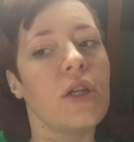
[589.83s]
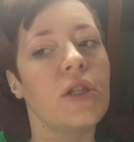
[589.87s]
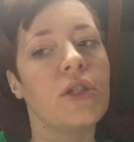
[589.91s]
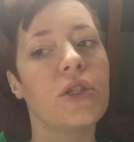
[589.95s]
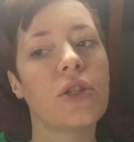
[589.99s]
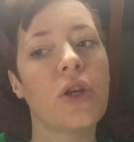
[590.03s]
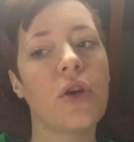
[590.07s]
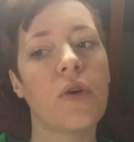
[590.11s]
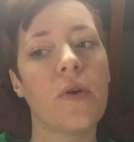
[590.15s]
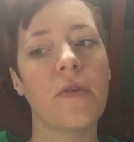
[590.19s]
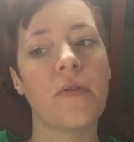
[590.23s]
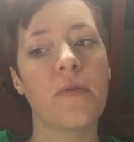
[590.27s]

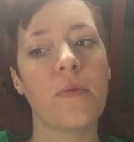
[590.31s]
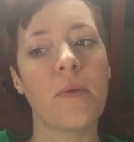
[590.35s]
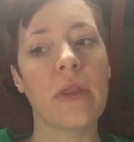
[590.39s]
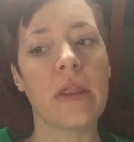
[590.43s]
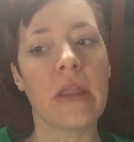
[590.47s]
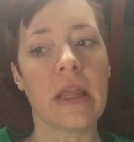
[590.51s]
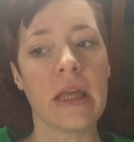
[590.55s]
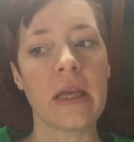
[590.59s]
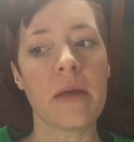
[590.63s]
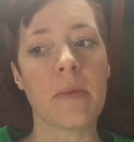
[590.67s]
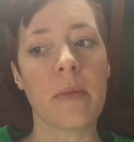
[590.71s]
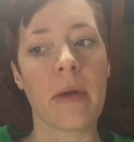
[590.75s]
So if we
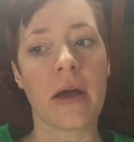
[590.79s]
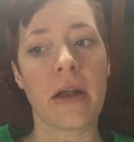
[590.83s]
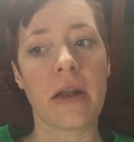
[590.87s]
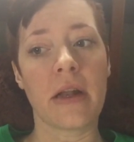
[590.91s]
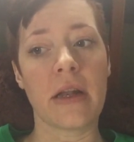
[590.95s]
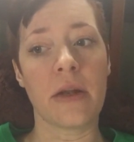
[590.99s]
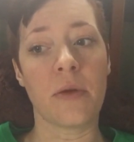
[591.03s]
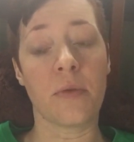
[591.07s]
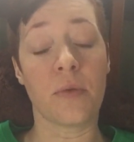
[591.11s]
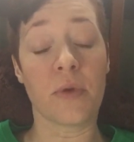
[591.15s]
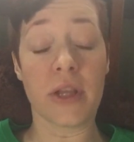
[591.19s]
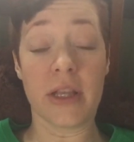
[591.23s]
think about
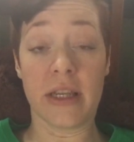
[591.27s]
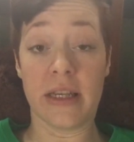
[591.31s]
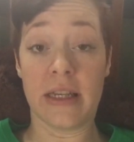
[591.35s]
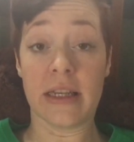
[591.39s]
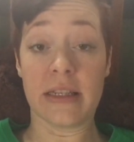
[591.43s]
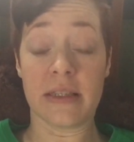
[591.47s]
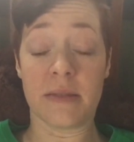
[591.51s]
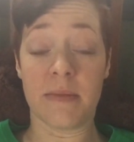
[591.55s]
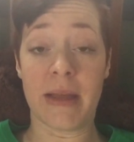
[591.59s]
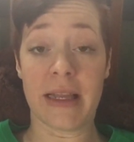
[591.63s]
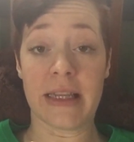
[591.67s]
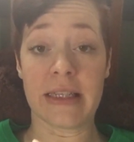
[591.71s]
it, it really
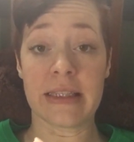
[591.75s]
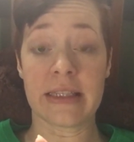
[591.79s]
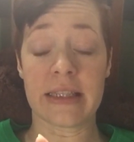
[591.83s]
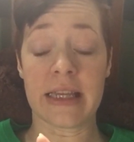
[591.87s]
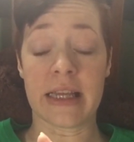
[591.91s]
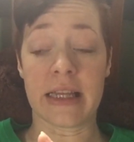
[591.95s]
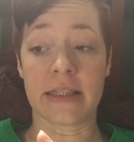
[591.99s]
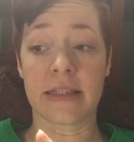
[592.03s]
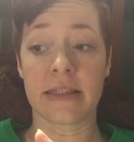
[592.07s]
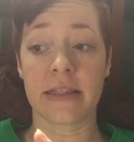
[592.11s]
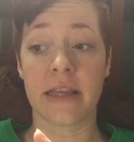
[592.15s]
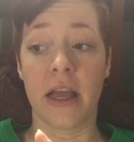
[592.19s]
does make
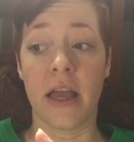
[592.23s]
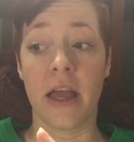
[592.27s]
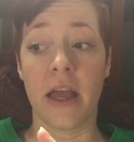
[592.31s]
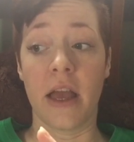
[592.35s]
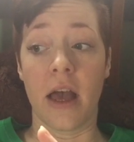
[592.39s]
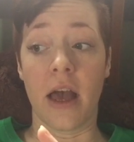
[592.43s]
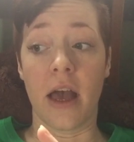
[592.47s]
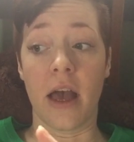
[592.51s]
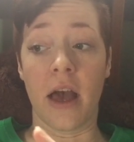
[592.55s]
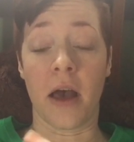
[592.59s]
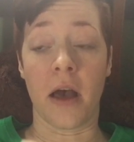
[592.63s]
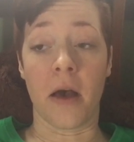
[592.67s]
sense.
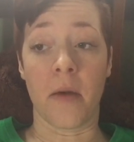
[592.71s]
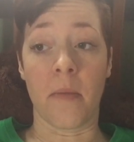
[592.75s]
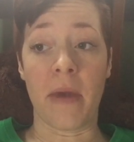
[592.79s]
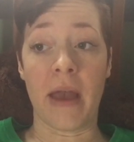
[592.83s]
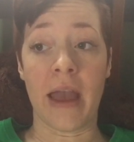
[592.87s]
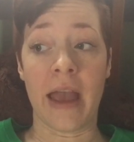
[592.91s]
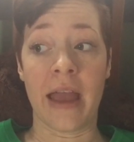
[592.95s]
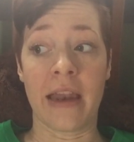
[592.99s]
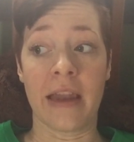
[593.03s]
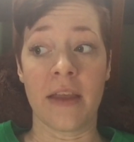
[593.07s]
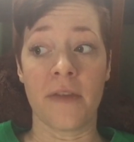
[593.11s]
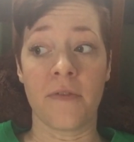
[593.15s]

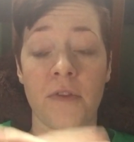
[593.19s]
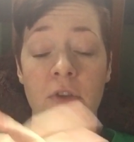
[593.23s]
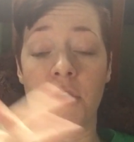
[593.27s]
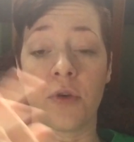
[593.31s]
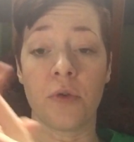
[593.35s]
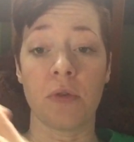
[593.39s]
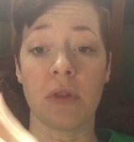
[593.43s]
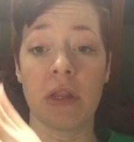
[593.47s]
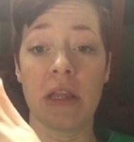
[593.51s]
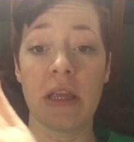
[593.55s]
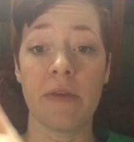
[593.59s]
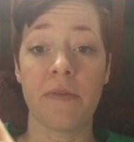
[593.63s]
And if
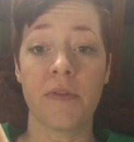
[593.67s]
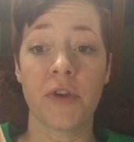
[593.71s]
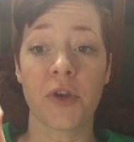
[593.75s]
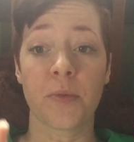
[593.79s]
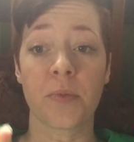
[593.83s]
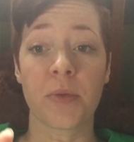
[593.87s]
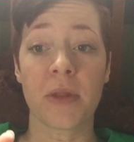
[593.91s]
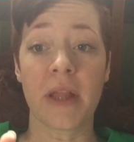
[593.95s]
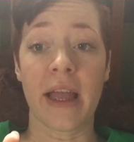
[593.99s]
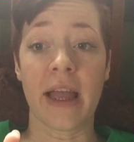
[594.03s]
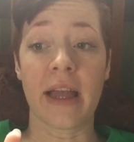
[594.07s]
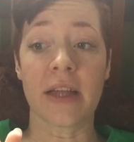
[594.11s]
you leave
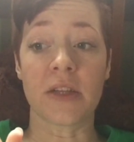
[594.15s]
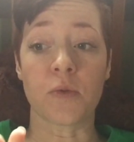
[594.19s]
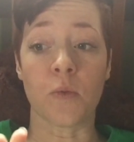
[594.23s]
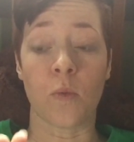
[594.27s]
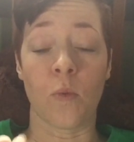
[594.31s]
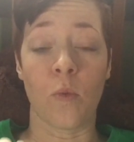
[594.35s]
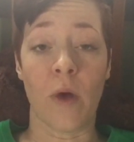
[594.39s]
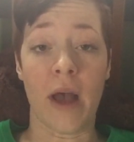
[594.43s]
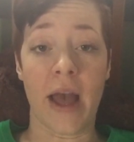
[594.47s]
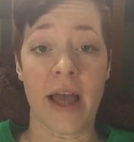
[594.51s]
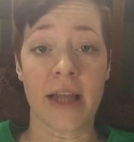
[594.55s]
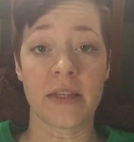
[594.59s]
your plant
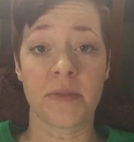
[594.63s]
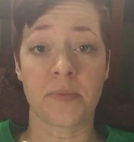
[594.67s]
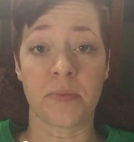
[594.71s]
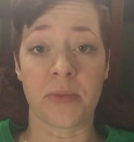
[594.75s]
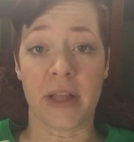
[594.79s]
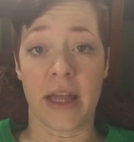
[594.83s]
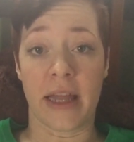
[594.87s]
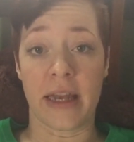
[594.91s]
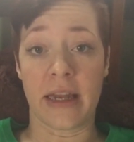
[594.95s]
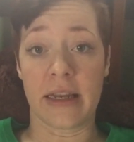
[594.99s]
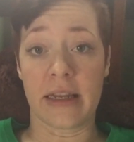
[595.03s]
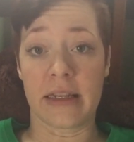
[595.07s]
wet,
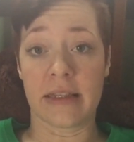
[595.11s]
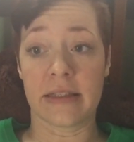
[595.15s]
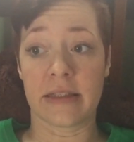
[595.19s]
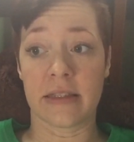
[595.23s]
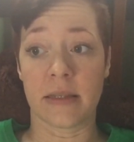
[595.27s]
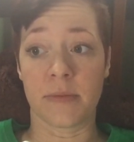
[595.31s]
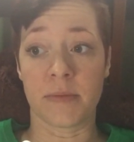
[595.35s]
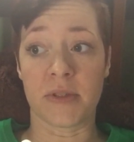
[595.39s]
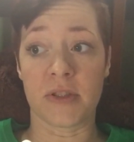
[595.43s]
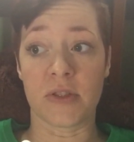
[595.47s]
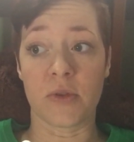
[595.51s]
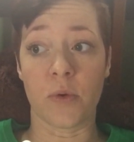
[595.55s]
plant it in
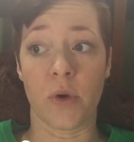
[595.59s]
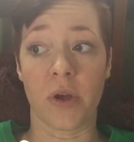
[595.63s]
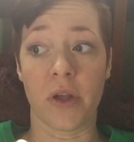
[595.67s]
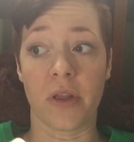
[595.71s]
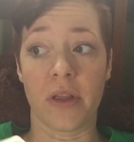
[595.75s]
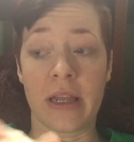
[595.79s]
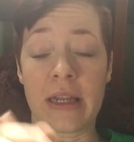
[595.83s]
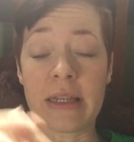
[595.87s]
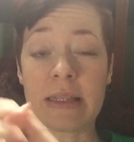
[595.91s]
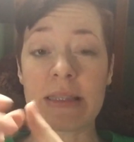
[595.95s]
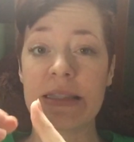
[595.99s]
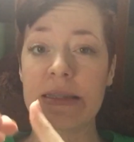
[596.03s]
some
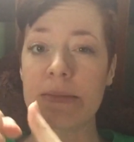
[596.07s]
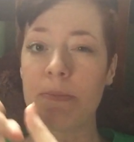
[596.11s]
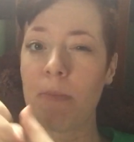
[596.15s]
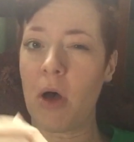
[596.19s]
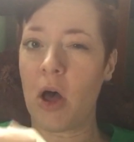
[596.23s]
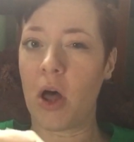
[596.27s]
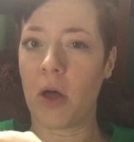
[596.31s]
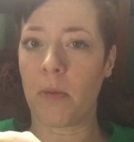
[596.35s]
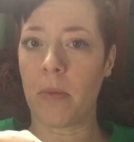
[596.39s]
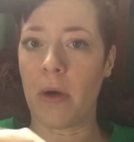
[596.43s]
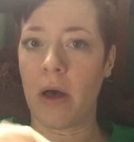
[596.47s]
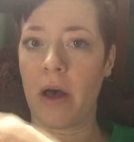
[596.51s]
soil in a
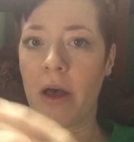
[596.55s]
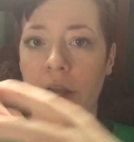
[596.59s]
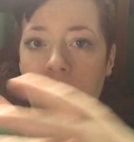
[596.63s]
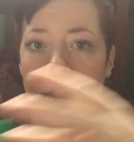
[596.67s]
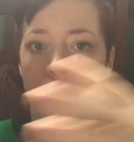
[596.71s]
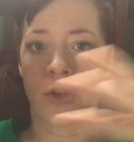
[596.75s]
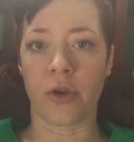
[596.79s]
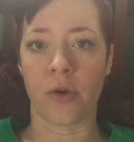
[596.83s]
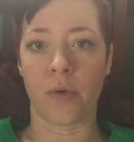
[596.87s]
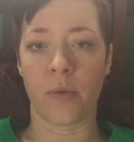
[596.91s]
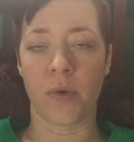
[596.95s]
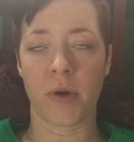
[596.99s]
small pot.
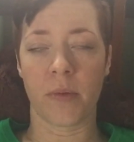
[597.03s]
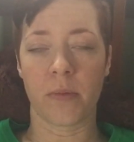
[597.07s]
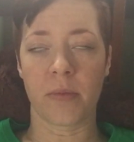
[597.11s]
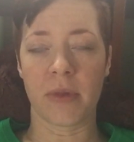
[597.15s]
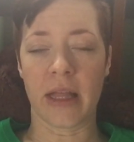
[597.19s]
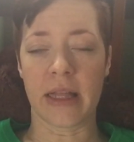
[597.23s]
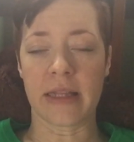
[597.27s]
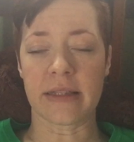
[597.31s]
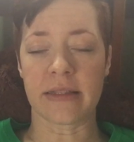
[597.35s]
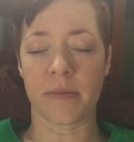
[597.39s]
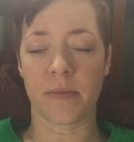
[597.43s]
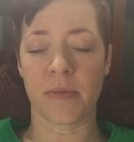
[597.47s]
You don't want to
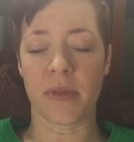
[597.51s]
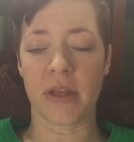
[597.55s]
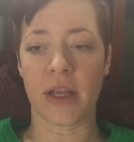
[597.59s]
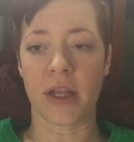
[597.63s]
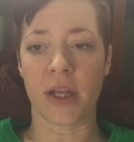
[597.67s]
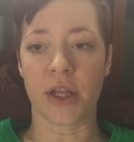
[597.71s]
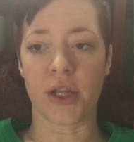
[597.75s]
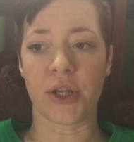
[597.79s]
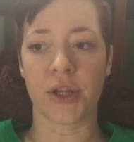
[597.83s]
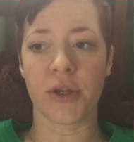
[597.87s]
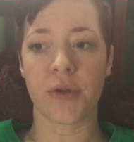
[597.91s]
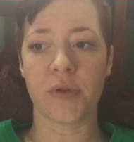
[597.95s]
plant something
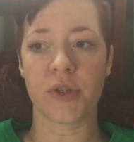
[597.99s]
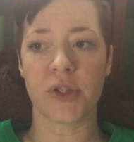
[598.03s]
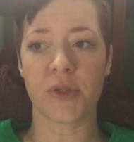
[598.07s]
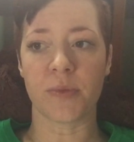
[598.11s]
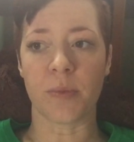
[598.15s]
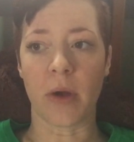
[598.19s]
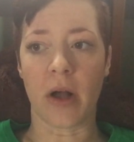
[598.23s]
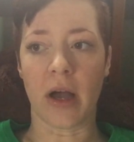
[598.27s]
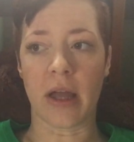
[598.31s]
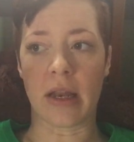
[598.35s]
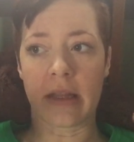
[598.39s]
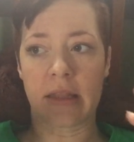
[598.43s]
in a
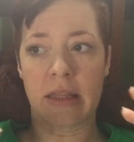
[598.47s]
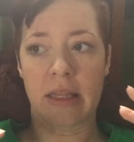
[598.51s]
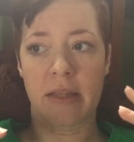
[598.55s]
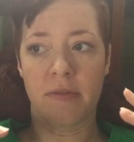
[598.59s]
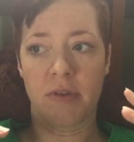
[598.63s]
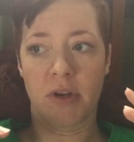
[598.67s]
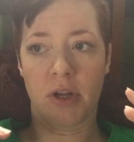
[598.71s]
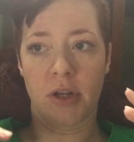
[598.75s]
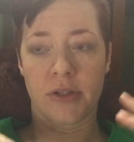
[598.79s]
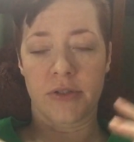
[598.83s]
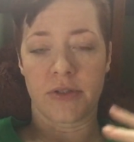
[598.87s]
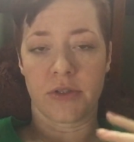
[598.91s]
huge pot and
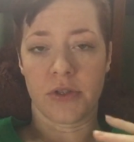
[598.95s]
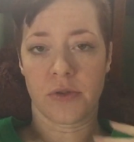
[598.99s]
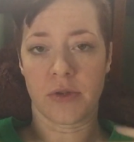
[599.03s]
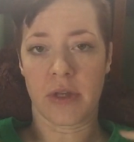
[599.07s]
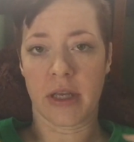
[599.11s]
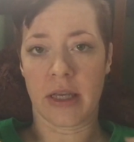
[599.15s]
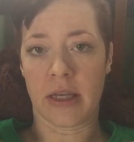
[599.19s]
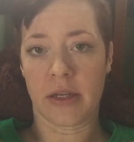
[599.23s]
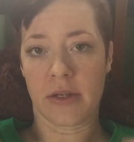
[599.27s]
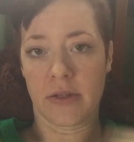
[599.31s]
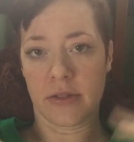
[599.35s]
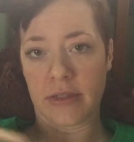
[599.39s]
leave it all
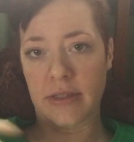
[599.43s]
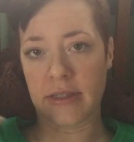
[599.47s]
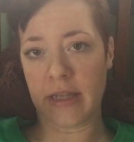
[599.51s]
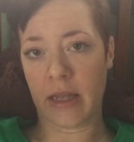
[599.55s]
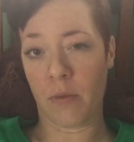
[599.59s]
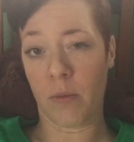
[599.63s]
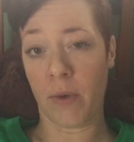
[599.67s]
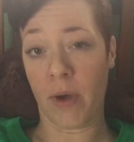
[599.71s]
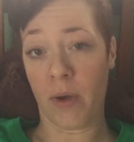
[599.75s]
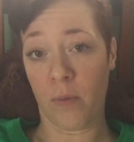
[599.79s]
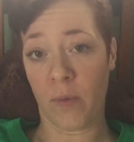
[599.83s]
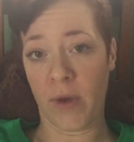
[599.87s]
soaking. It'll
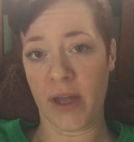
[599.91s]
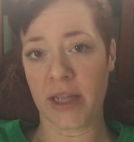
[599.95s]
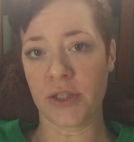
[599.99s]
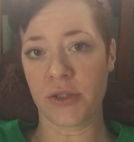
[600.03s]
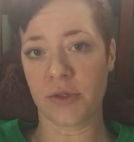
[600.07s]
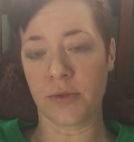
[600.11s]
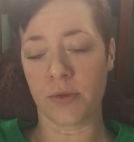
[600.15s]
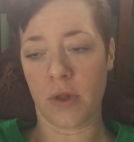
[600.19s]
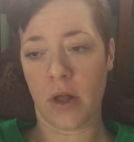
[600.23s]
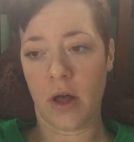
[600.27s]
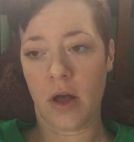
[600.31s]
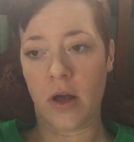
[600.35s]
stay wet way
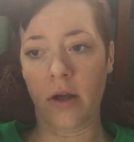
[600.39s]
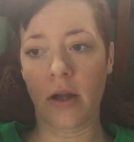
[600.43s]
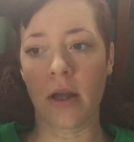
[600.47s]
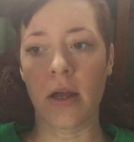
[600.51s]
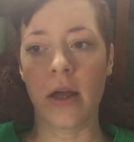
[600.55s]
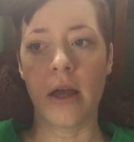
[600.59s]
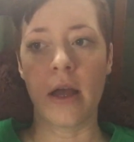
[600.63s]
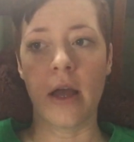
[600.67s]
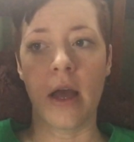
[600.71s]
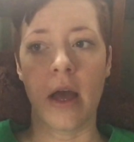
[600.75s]
too long.